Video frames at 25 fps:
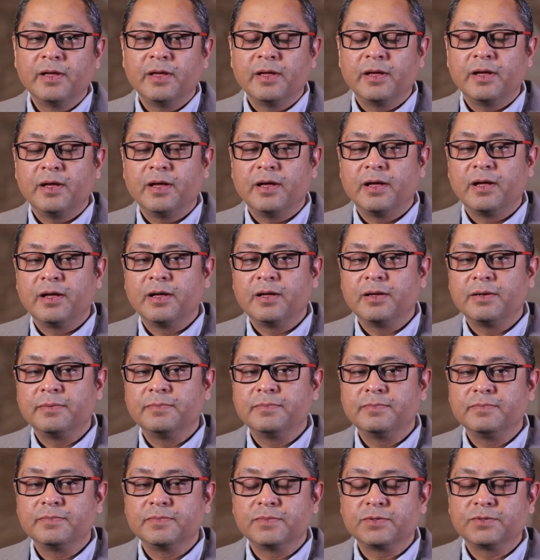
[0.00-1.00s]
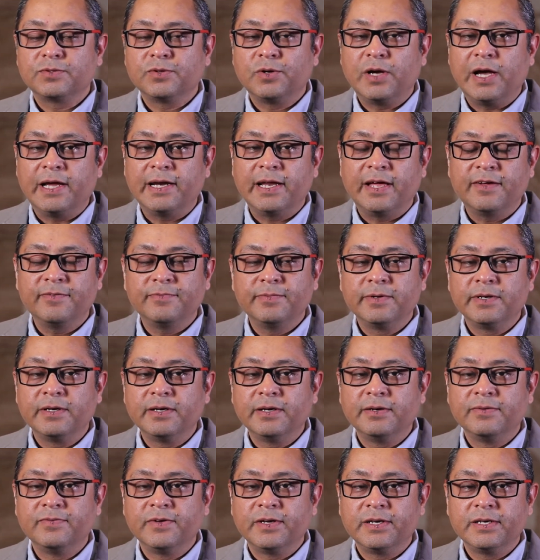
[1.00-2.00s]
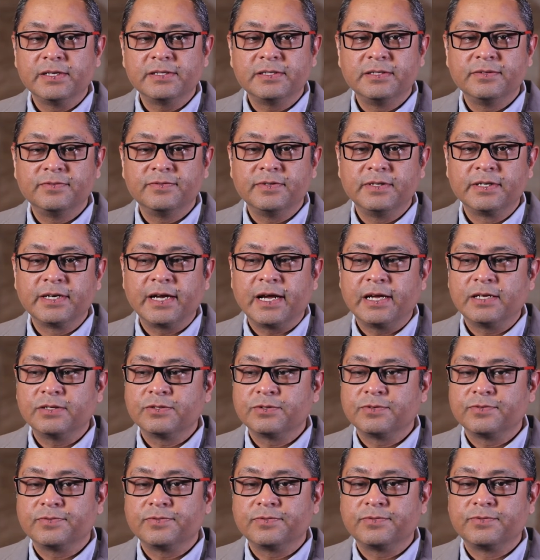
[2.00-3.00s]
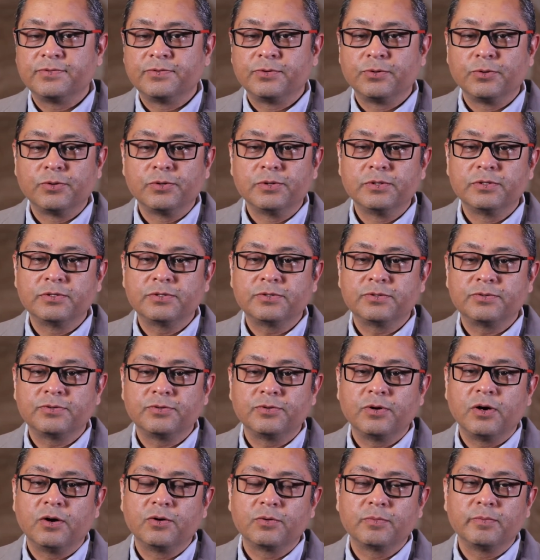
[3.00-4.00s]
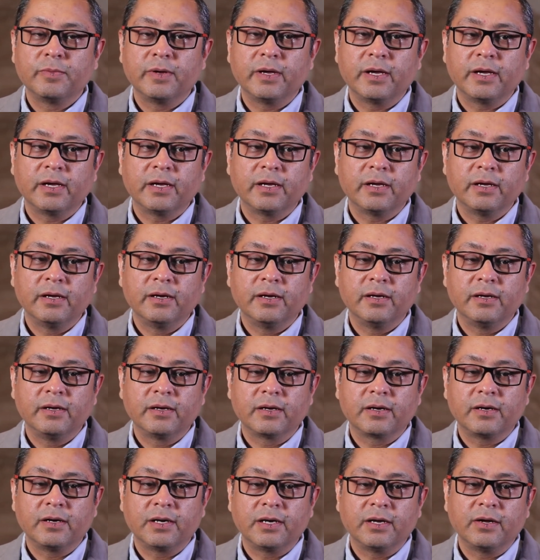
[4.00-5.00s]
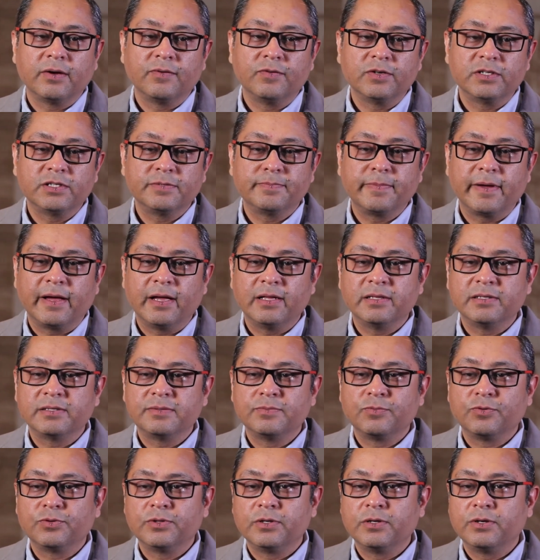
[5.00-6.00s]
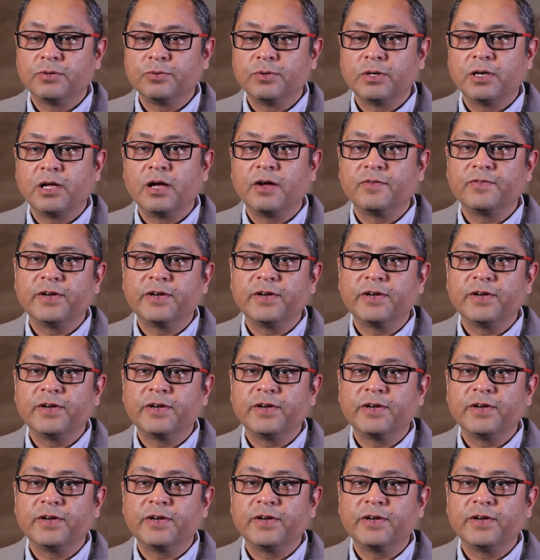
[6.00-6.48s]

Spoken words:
And I've been in various different kinds of roles throughout my career, which spans more than 2.5